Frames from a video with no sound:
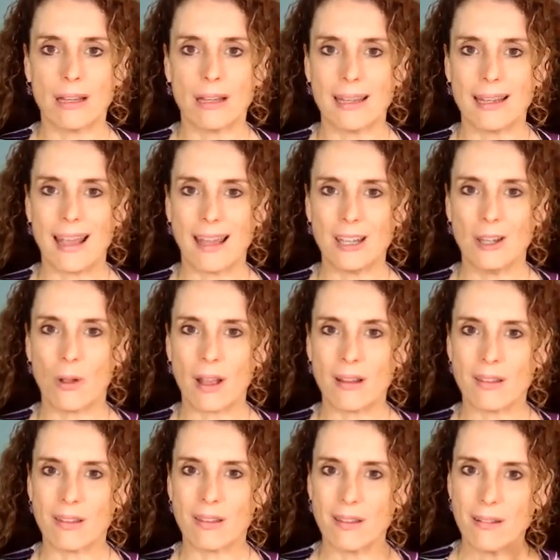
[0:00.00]
yet you
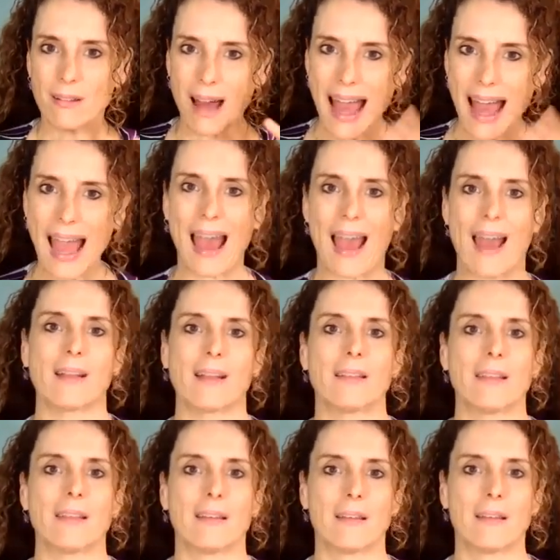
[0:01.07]
can still
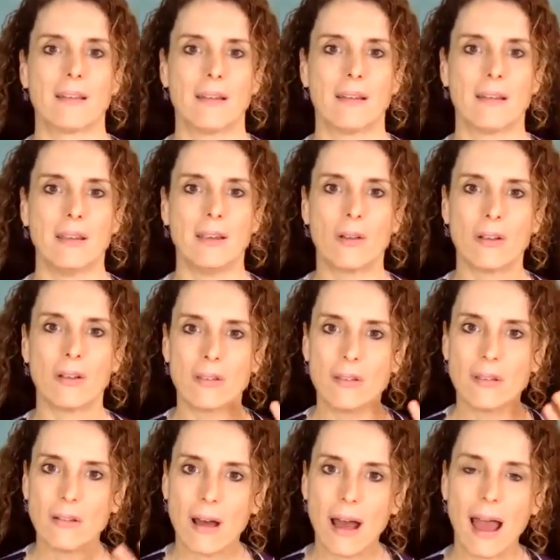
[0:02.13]
act. You can
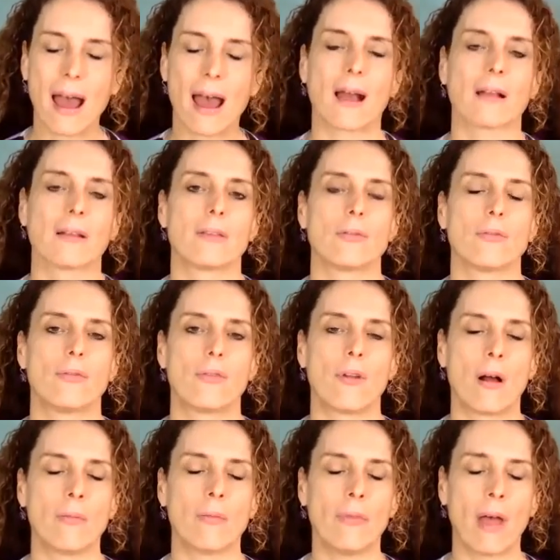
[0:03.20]
still act
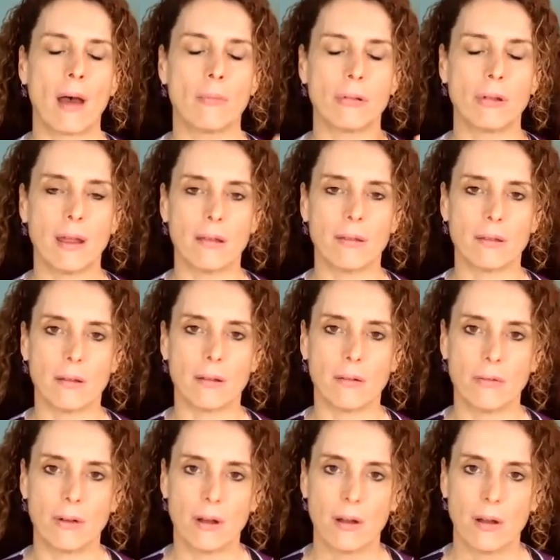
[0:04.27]
from that place
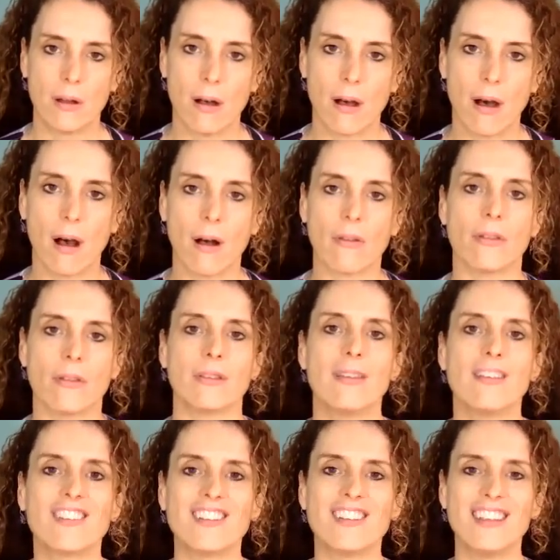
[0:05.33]
of
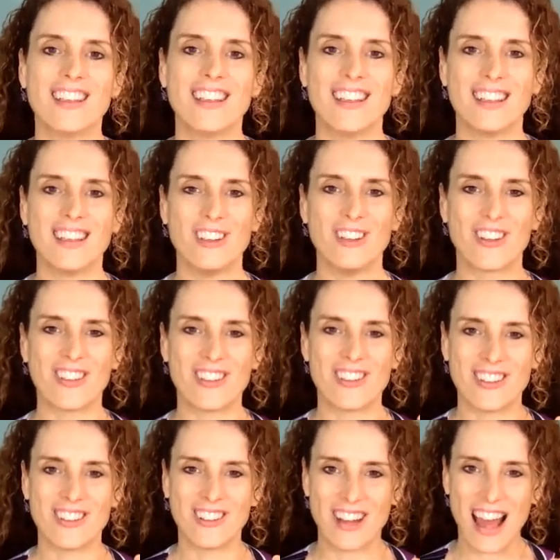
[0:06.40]
authenticity. You can
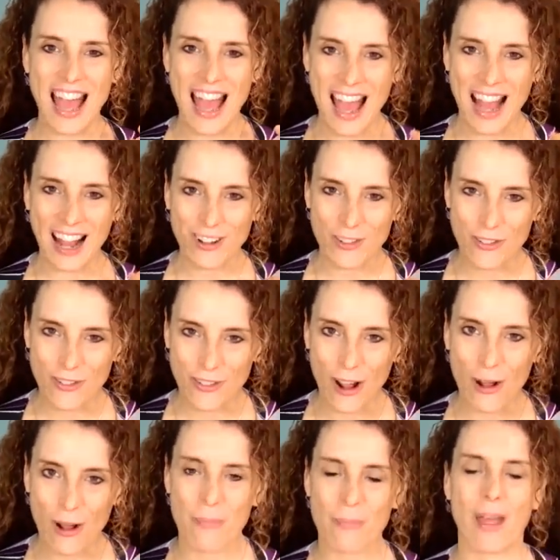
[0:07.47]
still act
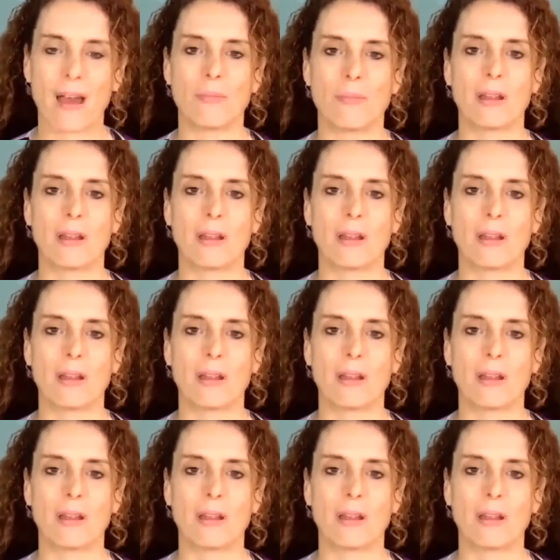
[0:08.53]
from that